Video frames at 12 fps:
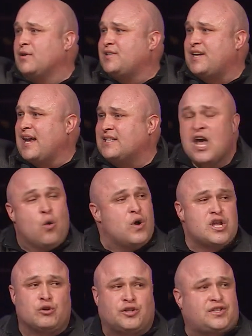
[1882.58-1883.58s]
says, when
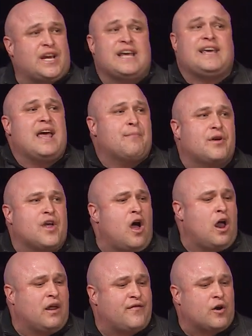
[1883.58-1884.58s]
you seek him with
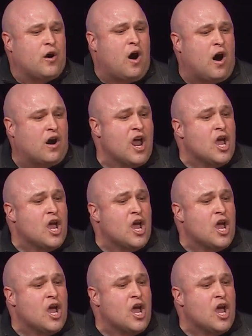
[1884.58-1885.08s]
all of your heart,